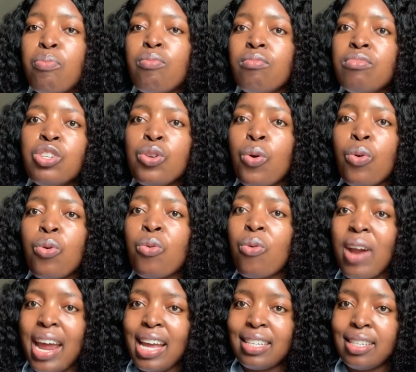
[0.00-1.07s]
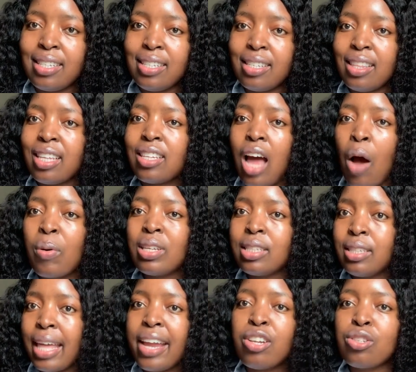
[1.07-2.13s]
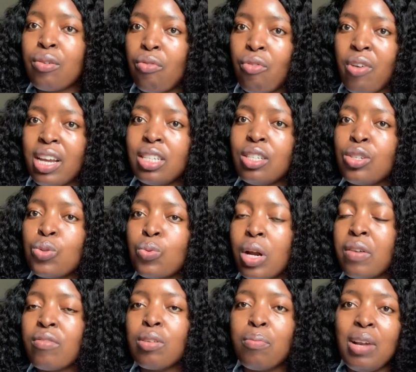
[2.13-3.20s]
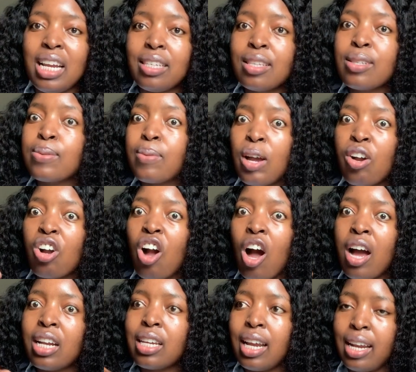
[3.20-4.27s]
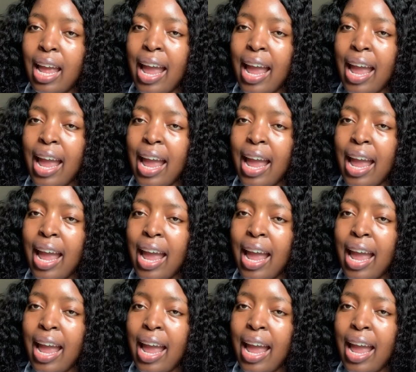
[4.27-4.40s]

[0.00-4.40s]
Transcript: rest, our state of rest is one of the places where God can